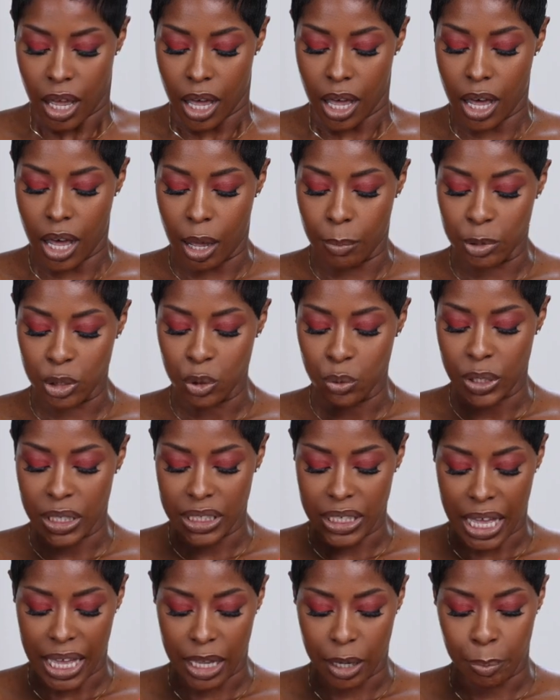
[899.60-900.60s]
Um, but you
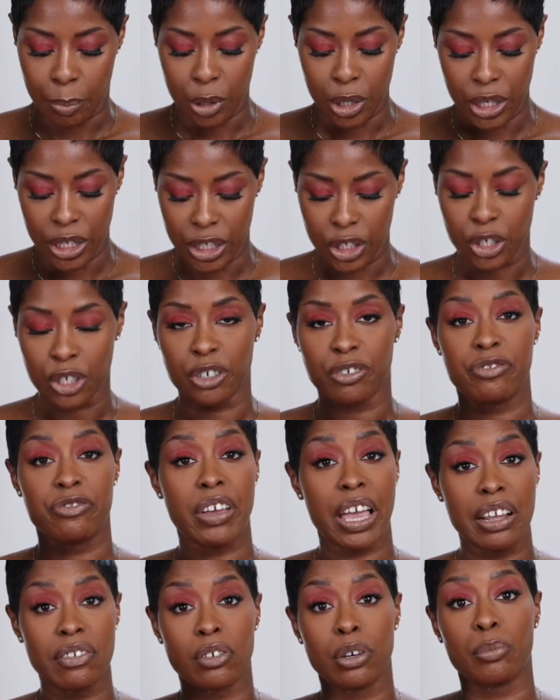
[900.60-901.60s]
can like put your
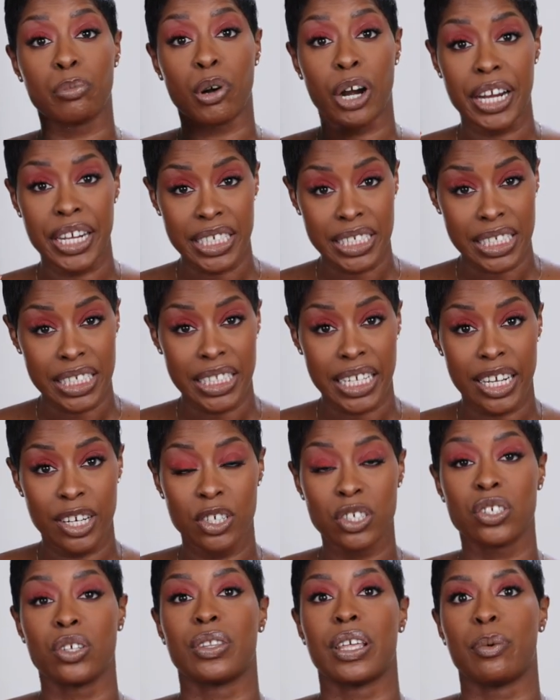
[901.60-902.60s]
favorite brands in
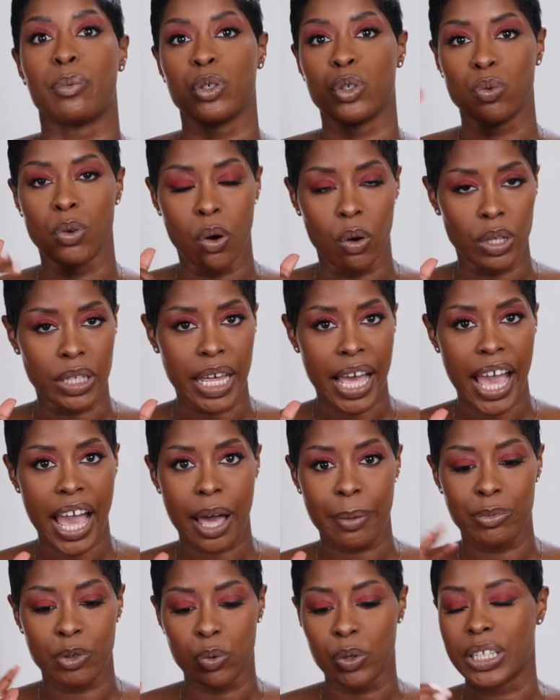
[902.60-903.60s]
there so that when you go on the
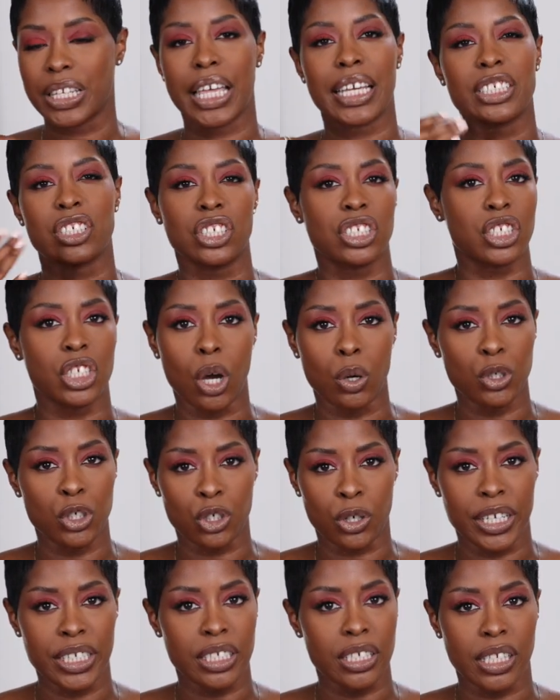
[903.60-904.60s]
app, you can like just go
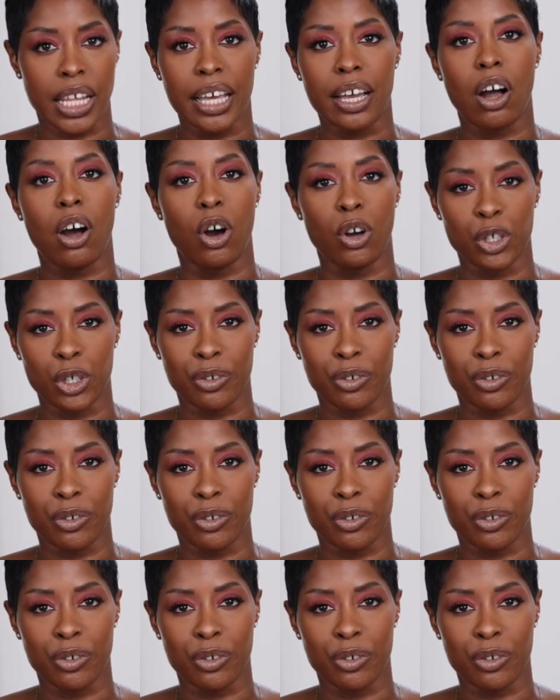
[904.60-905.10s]
straight to like all